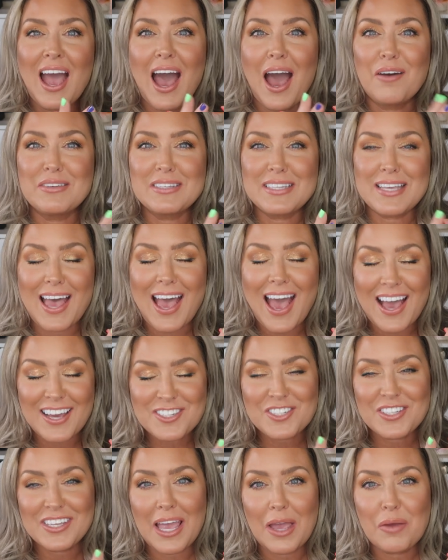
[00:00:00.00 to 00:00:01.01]
I was
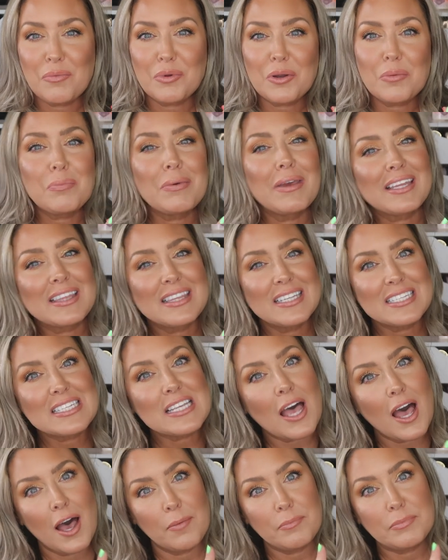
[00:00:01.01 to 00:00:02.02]
actually able to pick
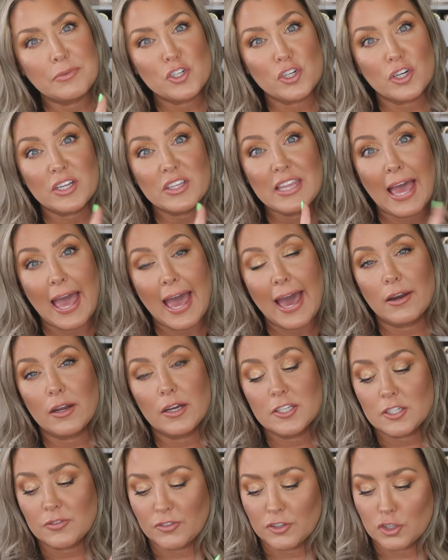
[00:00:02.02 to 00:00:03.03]
this up during the
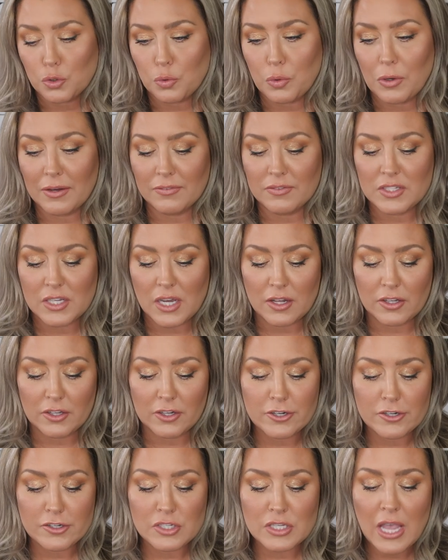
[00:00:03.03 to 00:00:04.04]
add-ons for
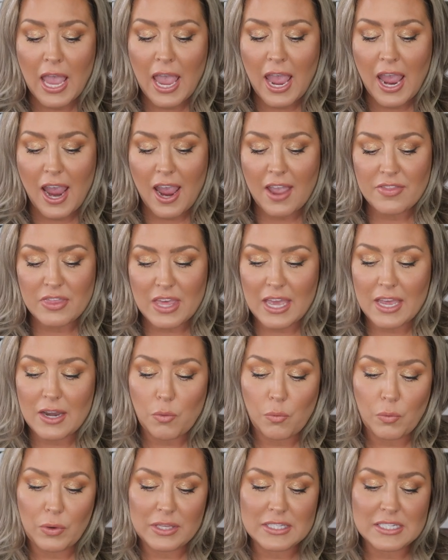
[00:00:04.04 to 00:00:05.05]
$12. And
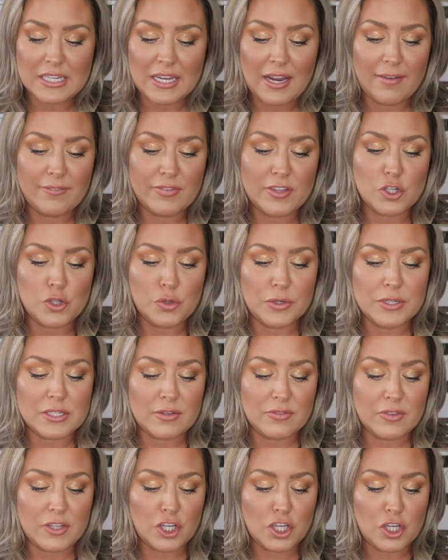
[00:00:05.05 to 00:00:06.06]
then we did have the choice
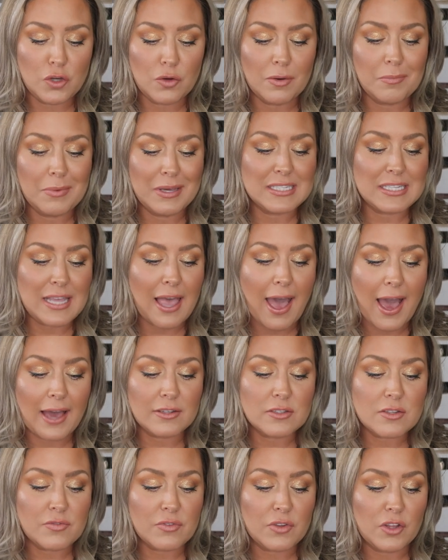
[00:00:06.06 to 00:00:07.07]
of the QMS
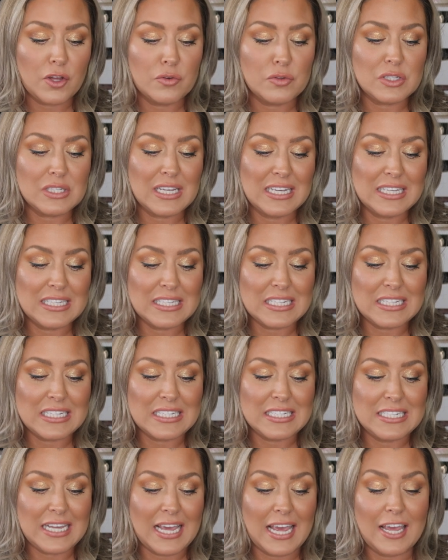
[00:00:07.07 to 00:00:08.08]
Active Glow
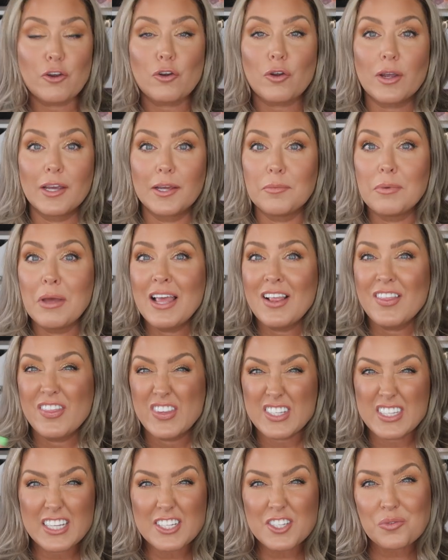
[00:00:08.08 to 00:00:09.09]
Tinted Day Cream.
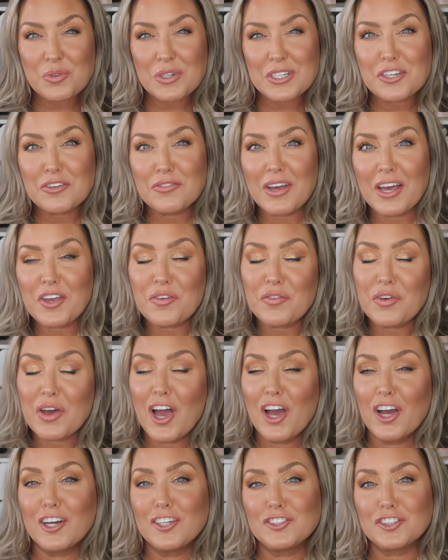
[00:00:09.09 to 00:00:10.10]
This has a retail value of
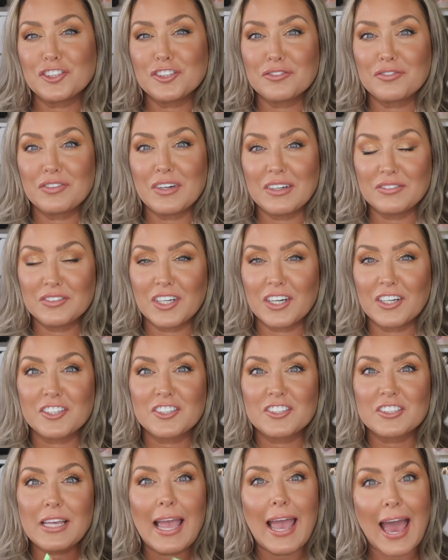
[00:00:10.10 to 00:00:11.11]
$105.
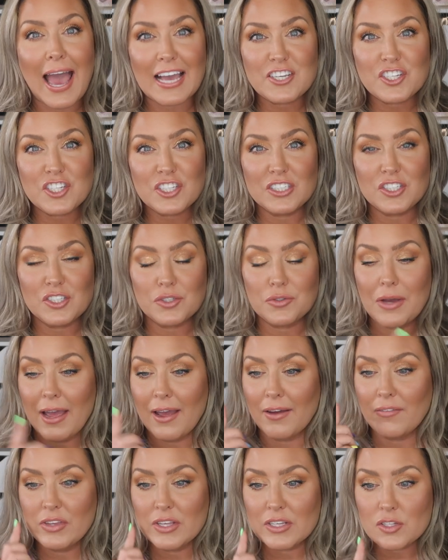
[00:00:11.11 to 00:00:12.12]
I actually do
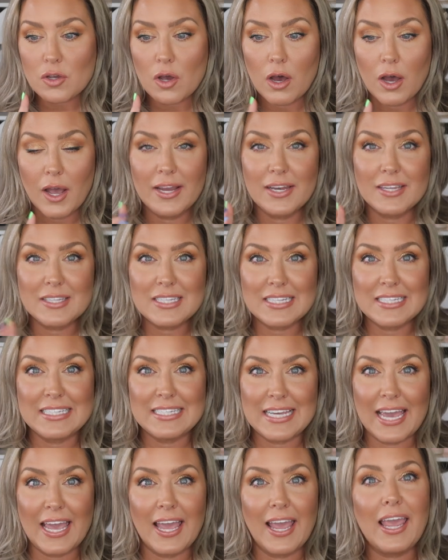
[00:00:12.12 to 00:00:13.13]
have this on
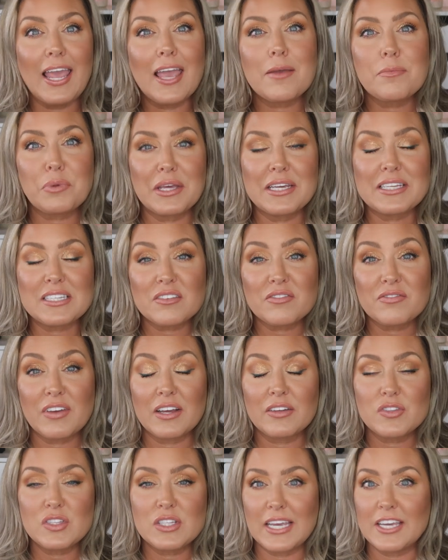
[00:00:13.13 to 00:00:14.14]
today in place of
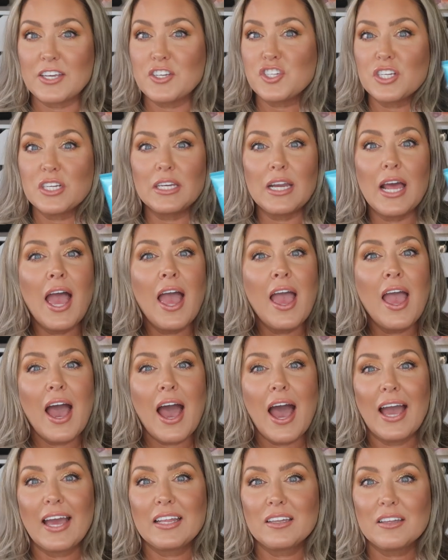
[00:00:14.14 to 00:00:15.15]
foundation.
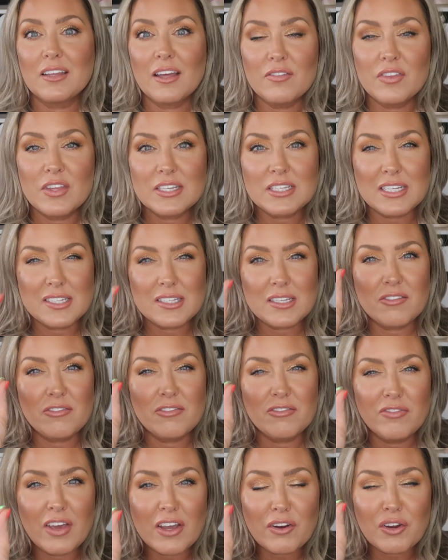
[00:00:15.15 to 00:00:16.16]
I love this. It's a
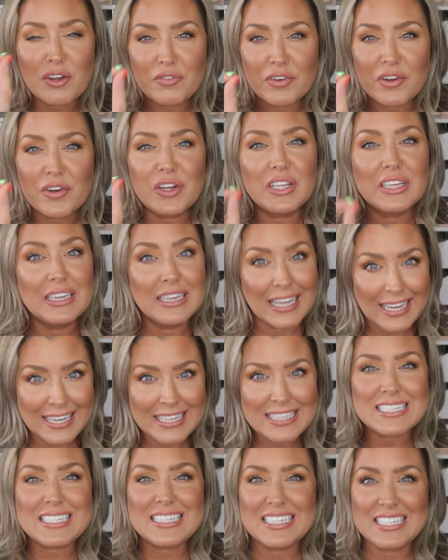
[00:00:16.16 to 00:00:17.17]
very, very
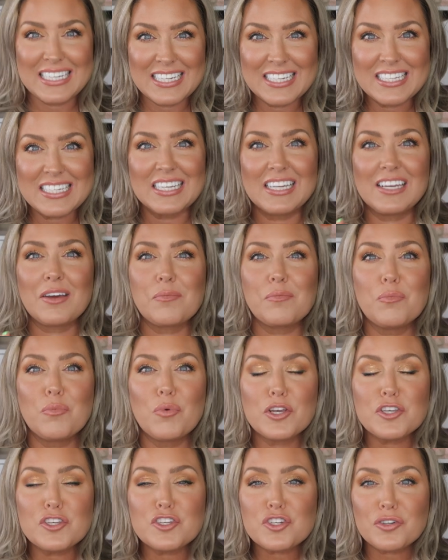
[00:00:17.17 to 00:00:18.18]
light tinted
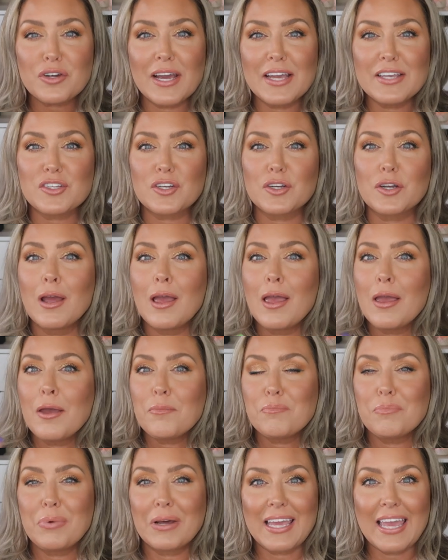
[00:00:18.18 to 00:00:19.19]
moisturizer,
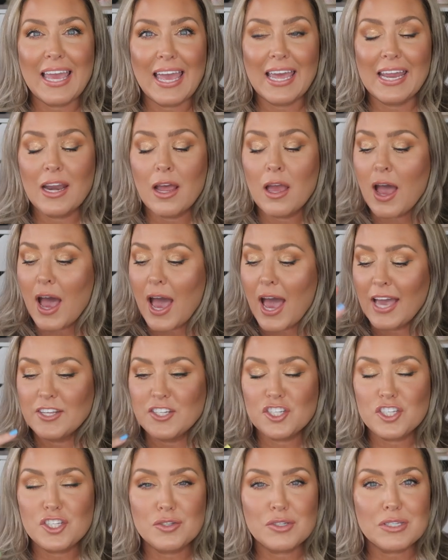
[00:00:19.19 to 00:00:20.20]
but again, I
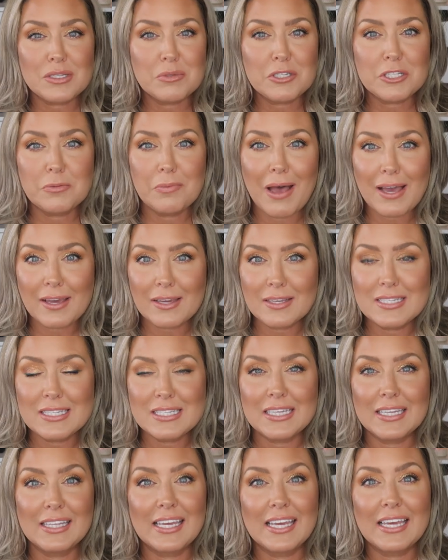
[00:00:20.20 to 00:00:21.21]
just do some spot
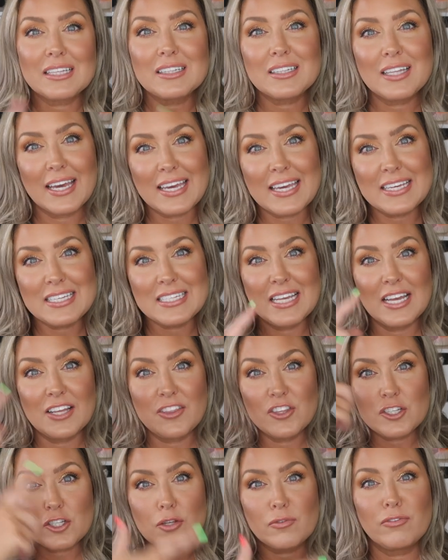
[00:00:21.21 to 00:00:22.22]
concealing. Like I
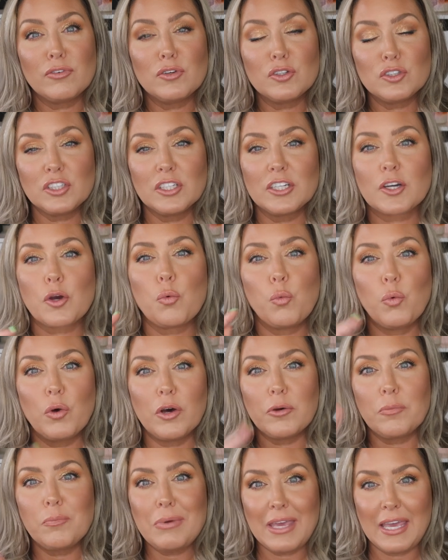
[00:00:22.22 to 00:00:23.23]
said, this full look
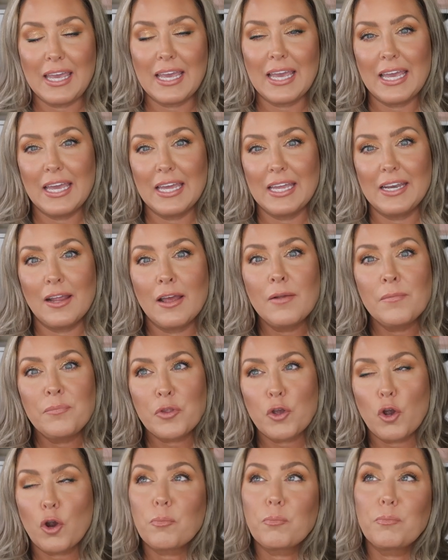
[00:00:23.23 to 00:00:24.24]
will be in
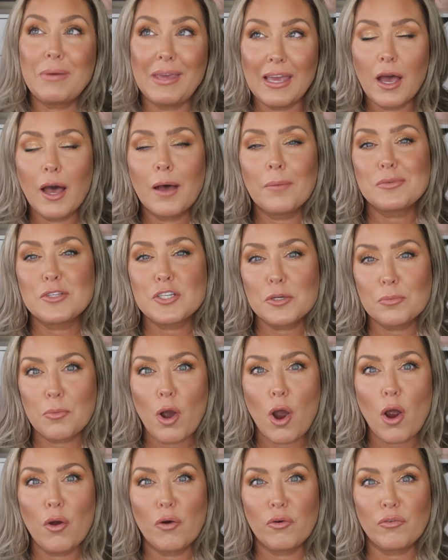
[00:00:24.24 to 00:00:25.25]
or be up
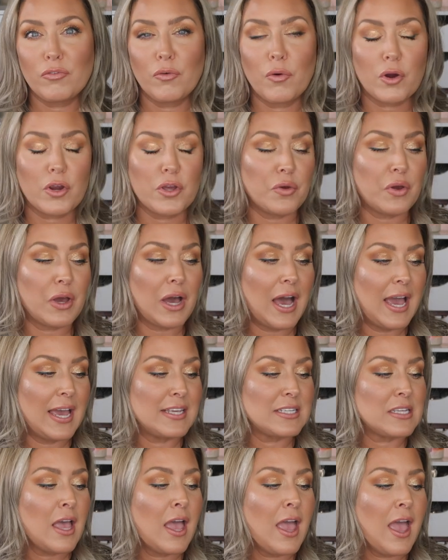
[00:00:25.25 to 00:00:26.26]
tomorrow for you
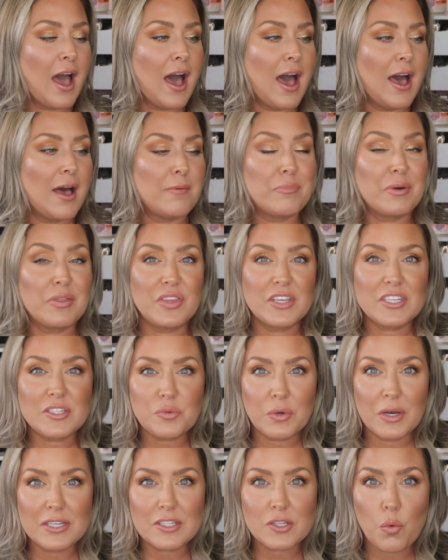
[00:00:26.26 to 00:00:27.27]
guys. Um, but
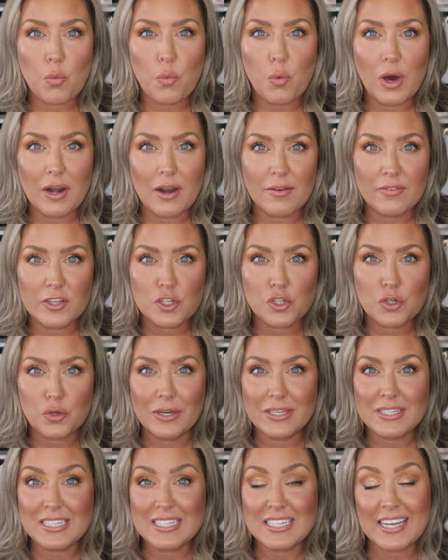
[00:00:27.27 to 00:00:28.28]
this was one of the
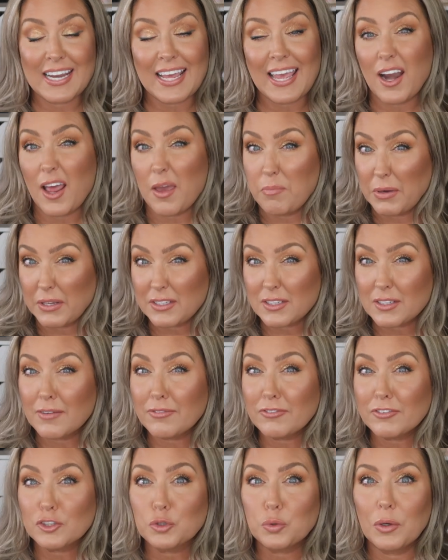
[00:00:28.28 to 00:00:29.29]
choices. And again, I picked it
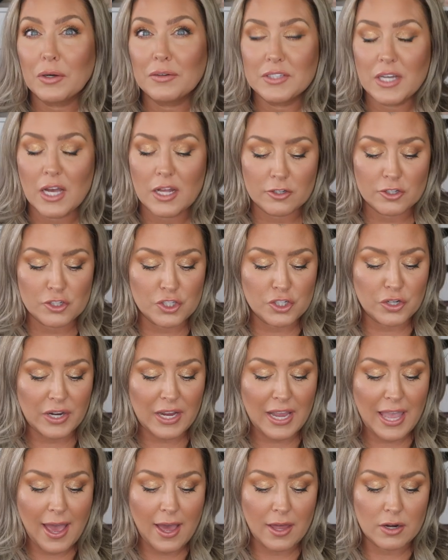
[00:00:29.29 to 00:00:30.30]
up for $12
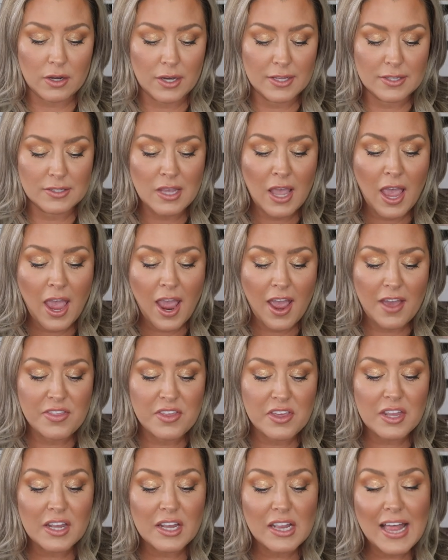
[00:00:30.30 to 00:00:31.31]
during add-ons. And
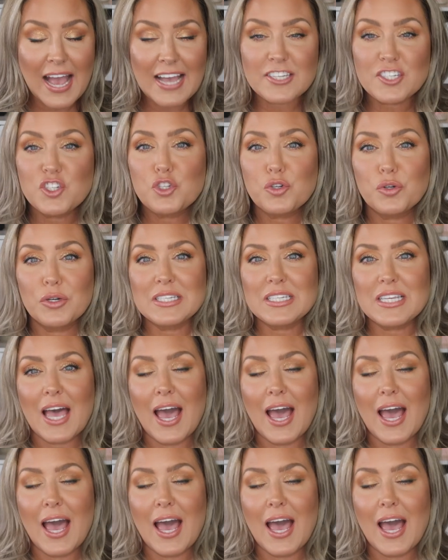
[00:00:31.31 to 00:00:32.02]
then the last choice